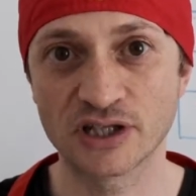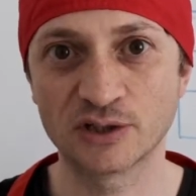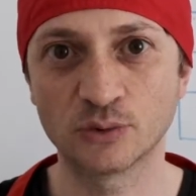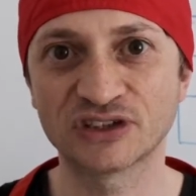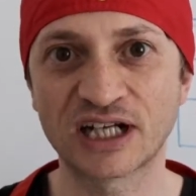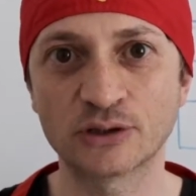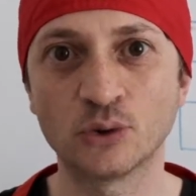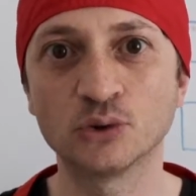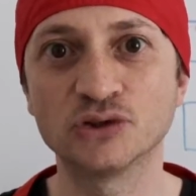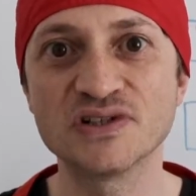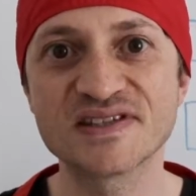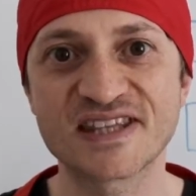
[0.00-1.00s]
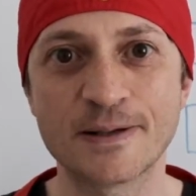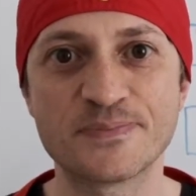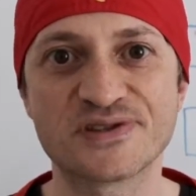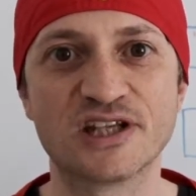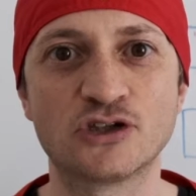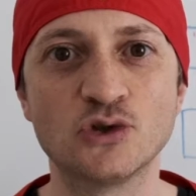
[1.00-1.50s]
and what are all the
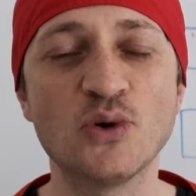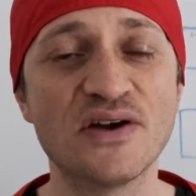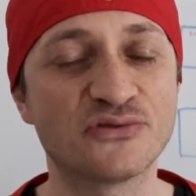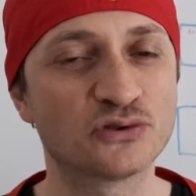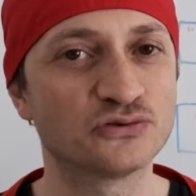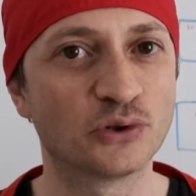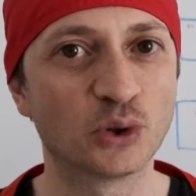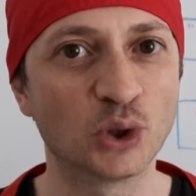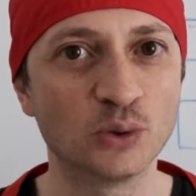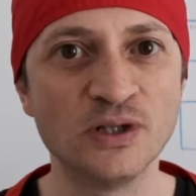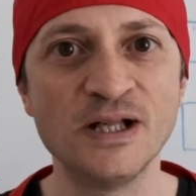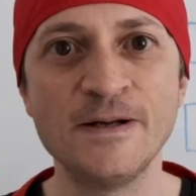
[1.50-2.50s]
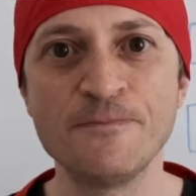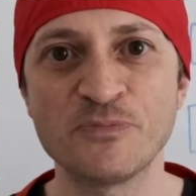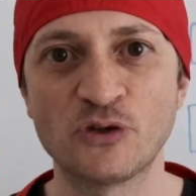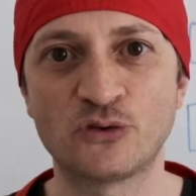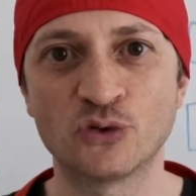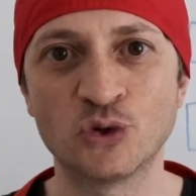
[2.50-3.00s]
steps that you have to follow
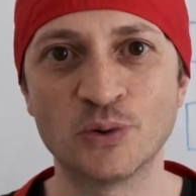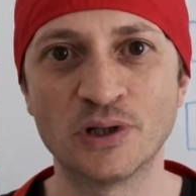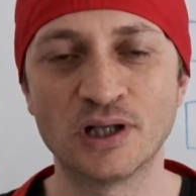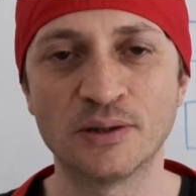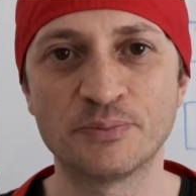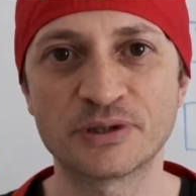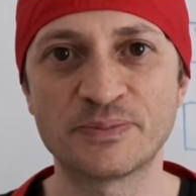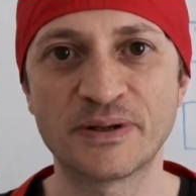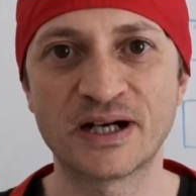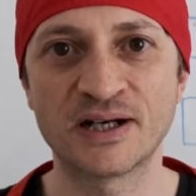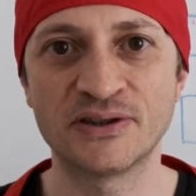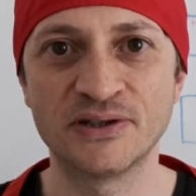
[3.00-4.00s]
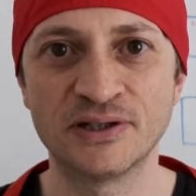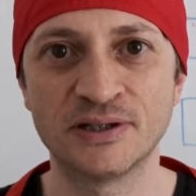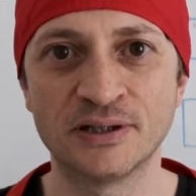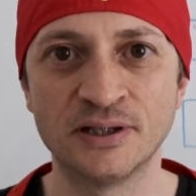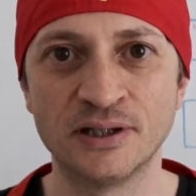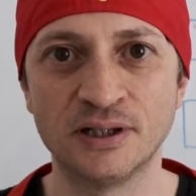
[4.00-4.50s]
to prepare the